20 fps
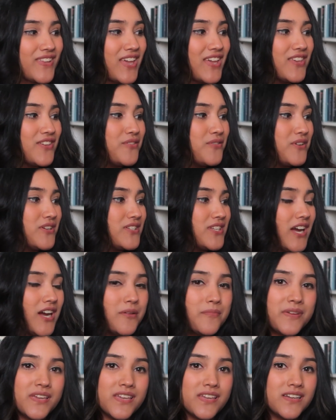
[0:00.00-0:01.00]
You could tell
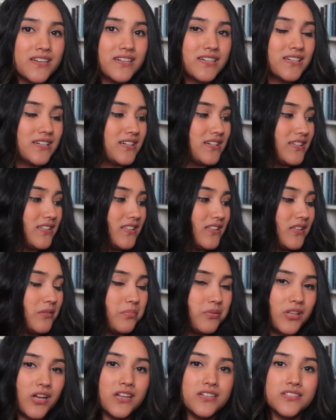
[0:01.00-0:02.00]
me the
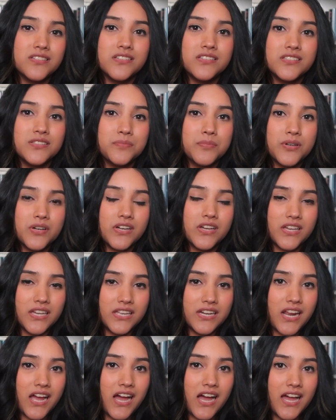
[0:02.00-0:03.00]
plot to this book
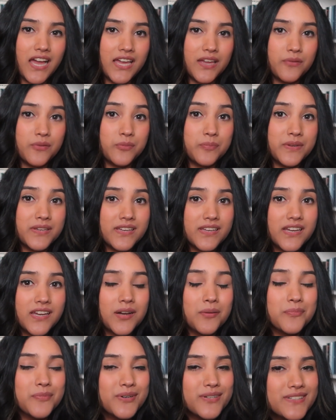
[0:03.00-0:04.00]
and I would be
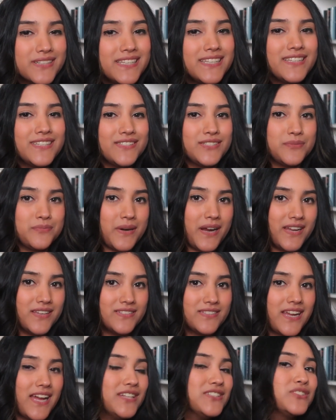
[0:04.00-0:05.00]
completely
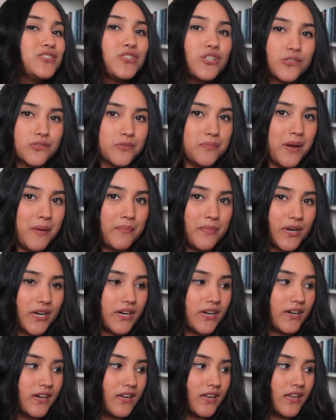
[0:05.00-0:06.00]
surprised. I don't
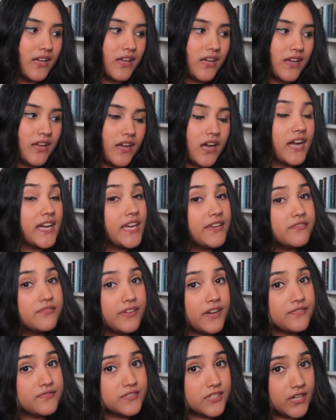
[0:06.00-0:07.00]
remember. I gave it
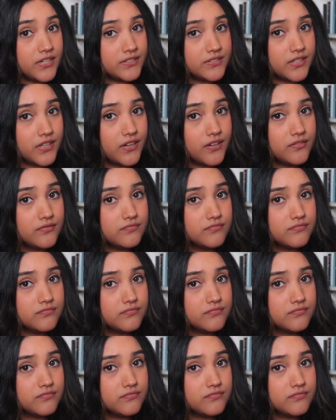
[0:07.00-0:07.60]
5 stars though.